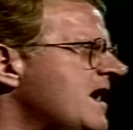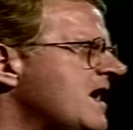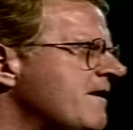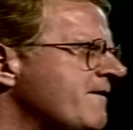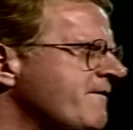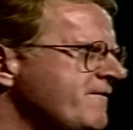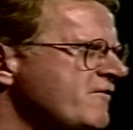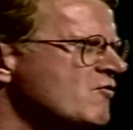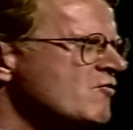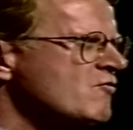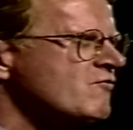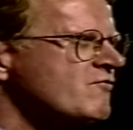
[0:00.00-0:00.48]

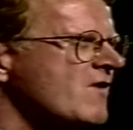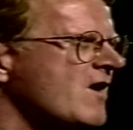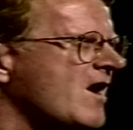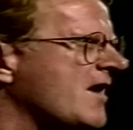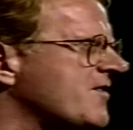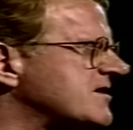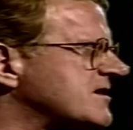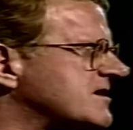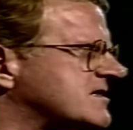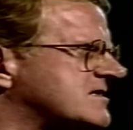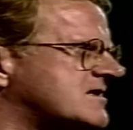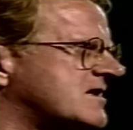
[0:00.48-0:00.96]
if you'd
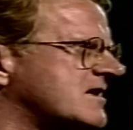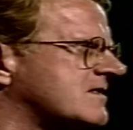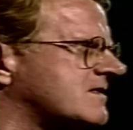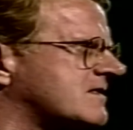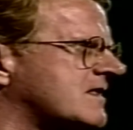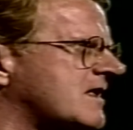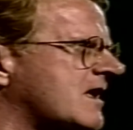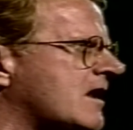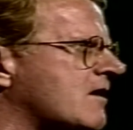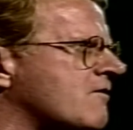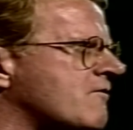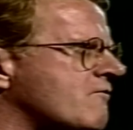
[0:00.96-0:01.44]
rather sit
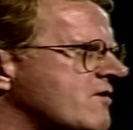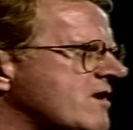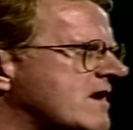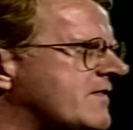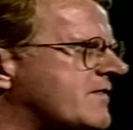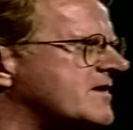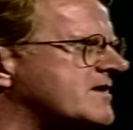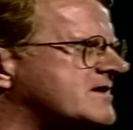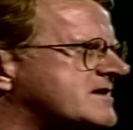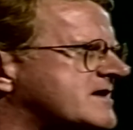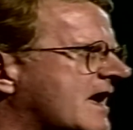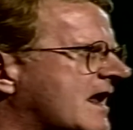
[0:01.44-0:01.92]
there and read
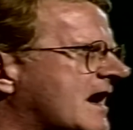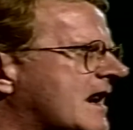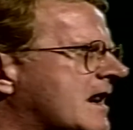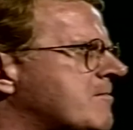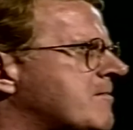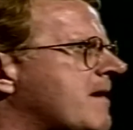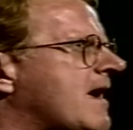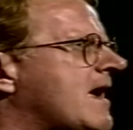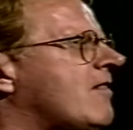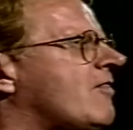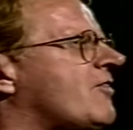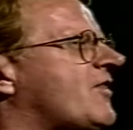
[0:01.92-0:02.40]
the Daily
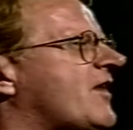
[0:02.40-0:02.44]
Mail,